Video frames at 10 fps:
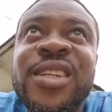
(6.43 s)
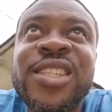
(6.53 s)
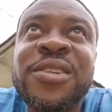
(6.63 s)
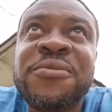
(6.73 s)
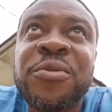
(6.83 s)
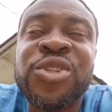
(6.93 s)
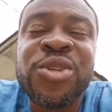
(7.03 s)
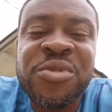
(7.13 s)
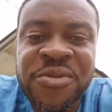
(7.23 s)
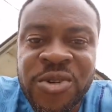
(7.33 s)
this
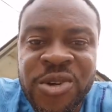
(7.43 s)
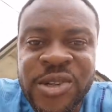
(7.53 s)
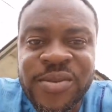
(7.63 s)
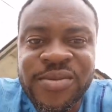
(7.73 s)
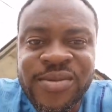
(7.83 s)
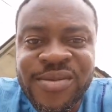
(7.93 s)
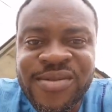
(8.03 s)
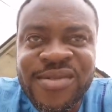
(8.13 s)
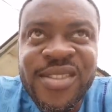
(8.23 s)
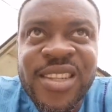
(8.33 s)
information before
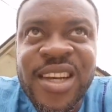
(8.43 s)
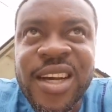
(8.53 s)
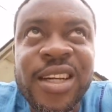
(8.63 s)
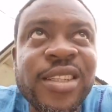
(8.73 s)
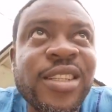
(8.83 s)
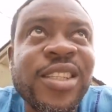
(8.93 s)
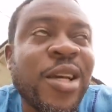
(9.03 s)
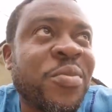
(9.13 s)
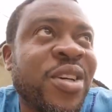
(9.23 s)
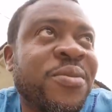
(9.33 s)
I
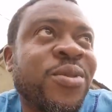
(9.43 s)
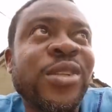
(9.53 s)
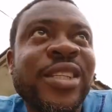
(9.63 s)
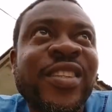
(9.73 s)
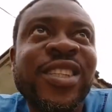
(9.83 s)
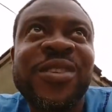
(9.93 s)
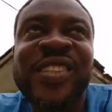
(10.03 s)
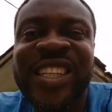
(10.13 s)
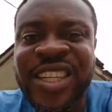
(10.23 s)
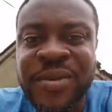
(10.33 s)
disappear for the rest of
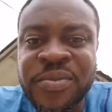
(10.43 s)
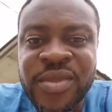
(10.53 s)
the day.